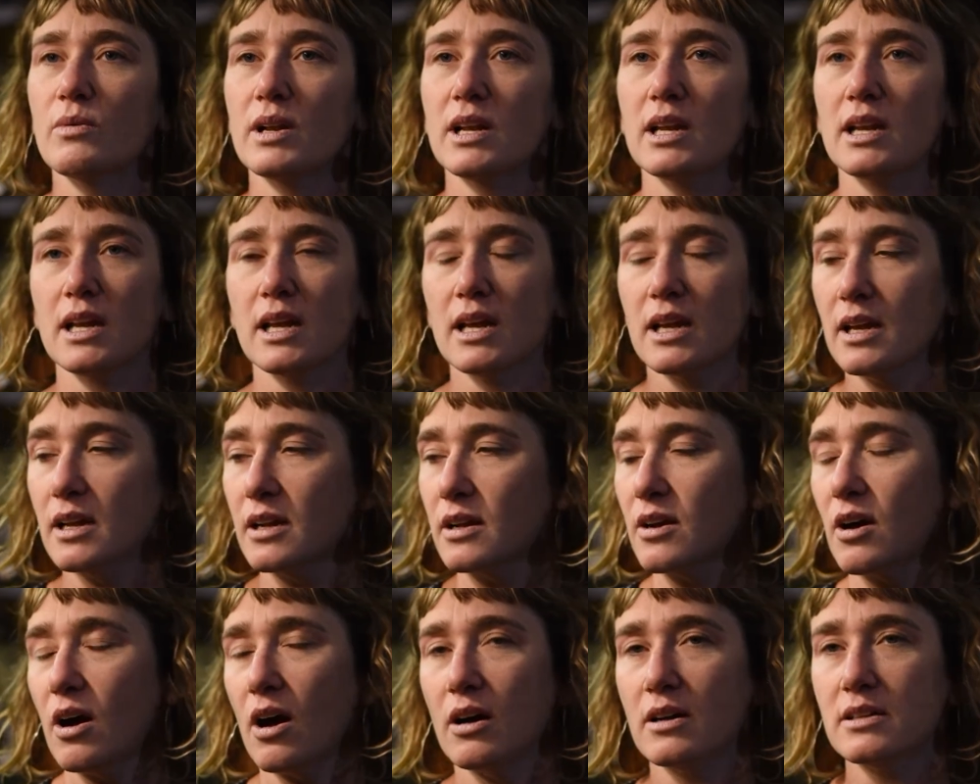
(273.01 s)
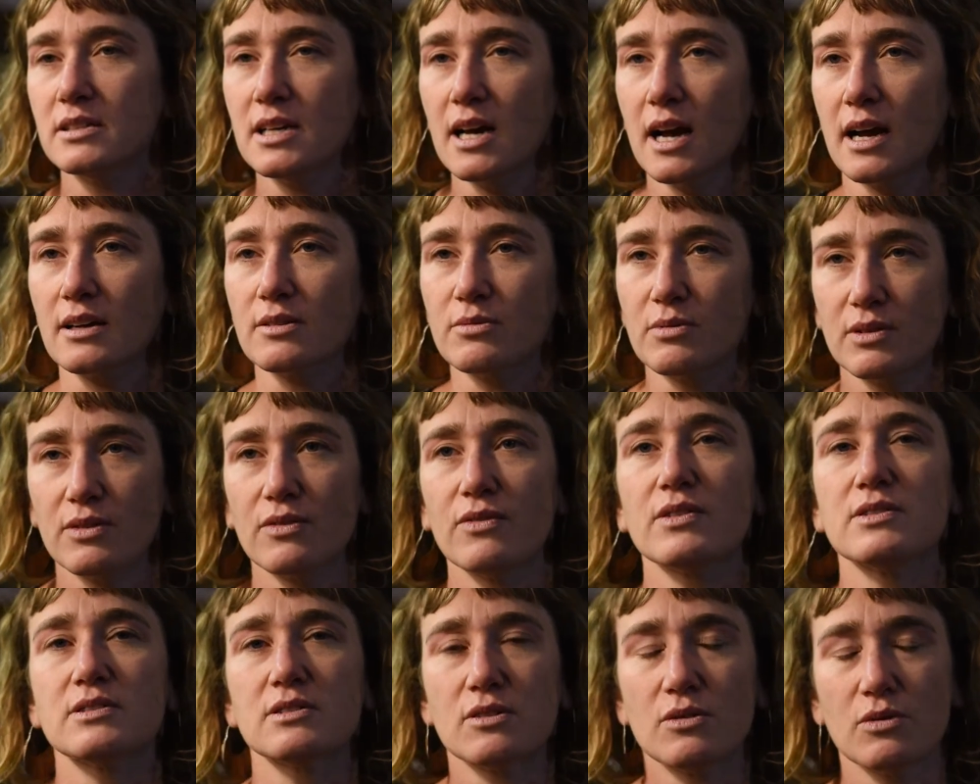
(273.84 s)
We need contact
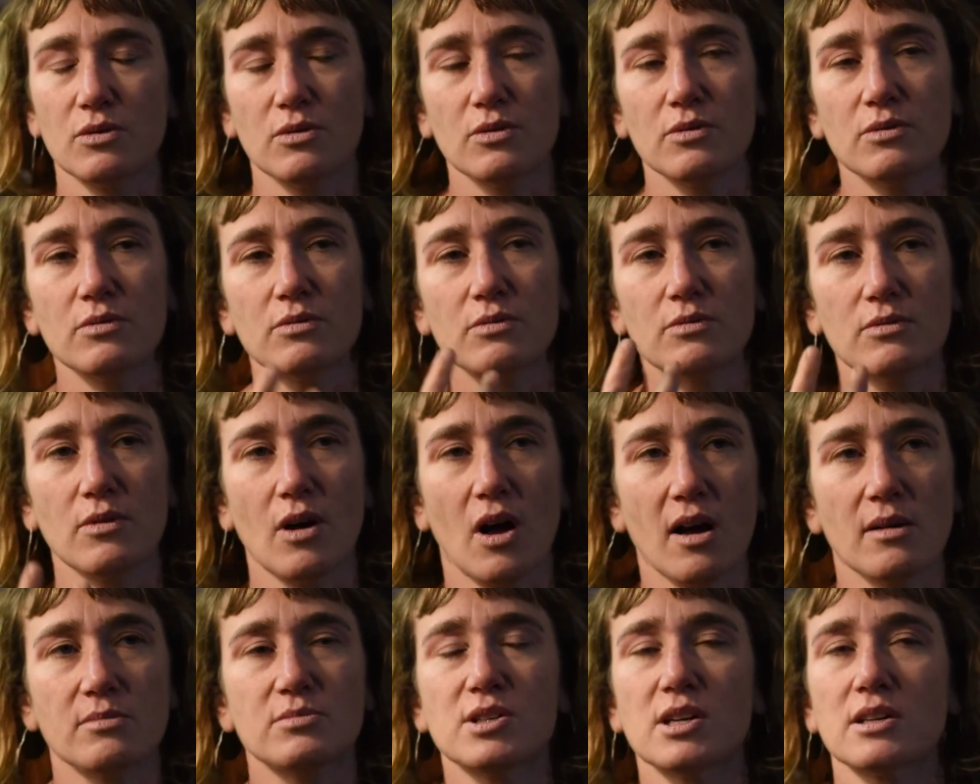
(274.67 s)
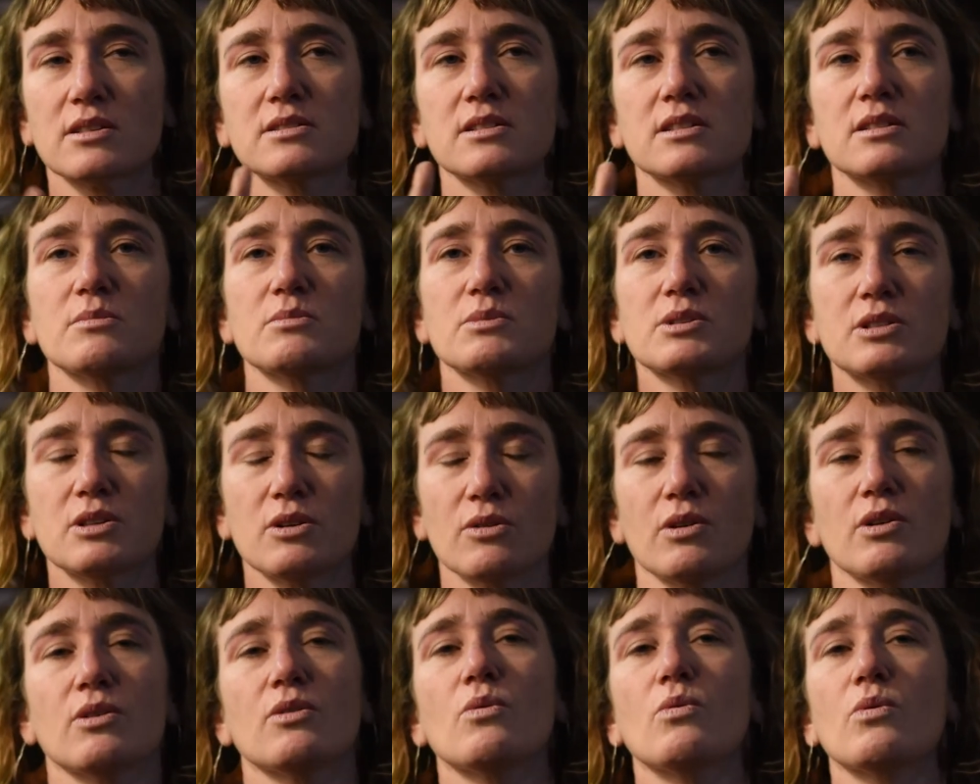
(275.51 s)
with physical objects in the
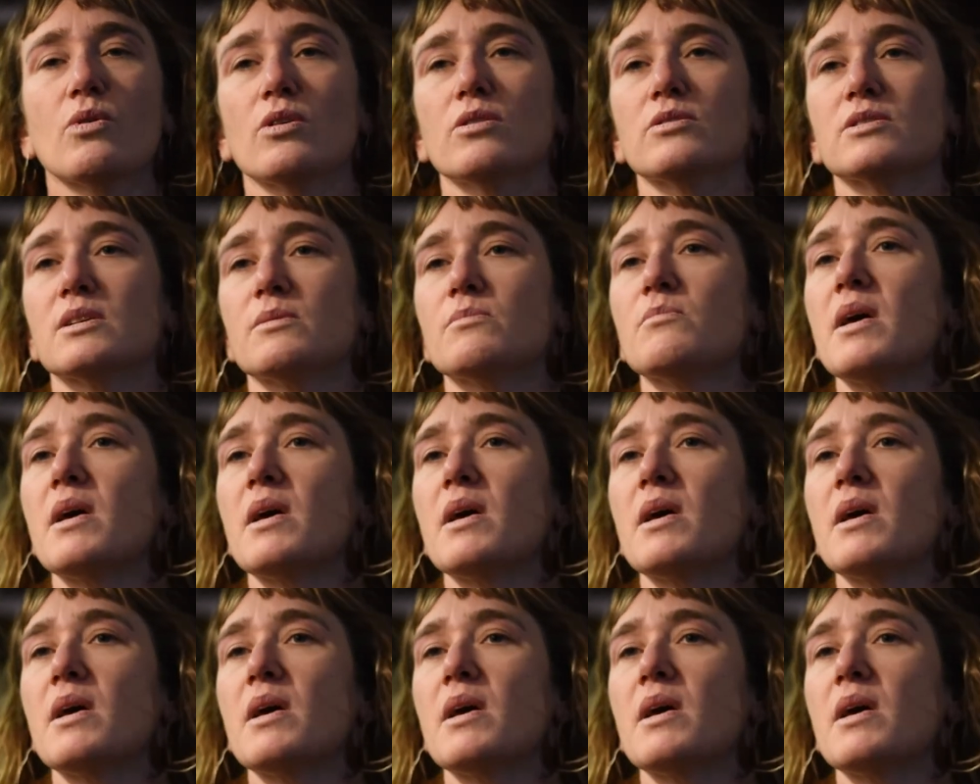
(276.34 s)
material world.